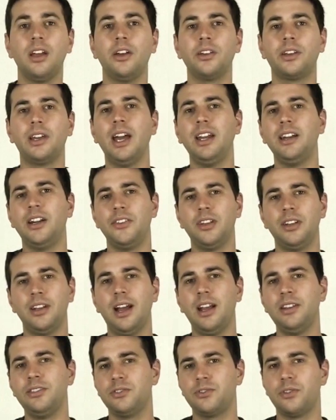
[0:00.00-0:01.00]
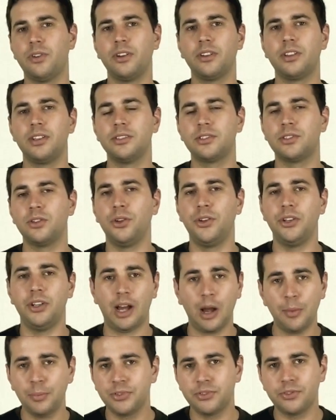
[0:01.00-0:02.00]
Okay, now the last stroke is called the
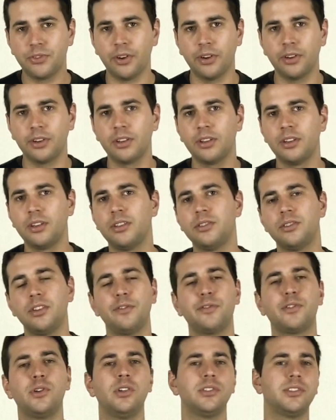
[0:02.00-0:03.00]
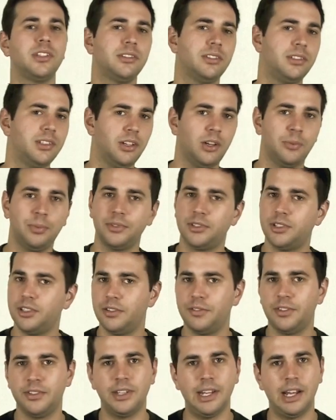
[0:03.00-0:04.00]
upstroke. So of course it's the
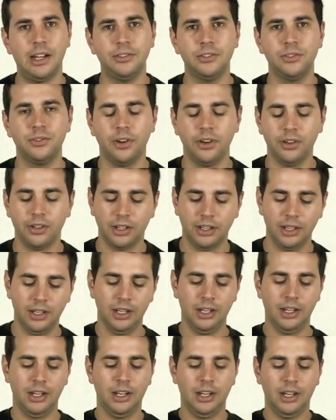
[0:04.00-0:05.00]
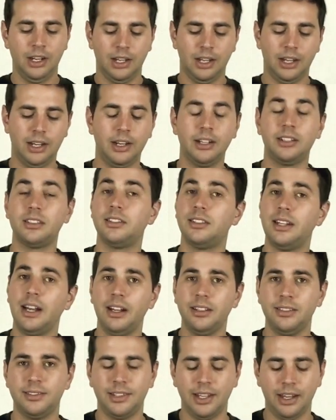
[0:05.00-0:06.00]
opposite of the downstroke. It
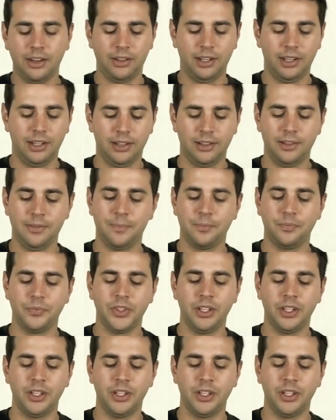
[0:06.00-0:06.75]
starts down here.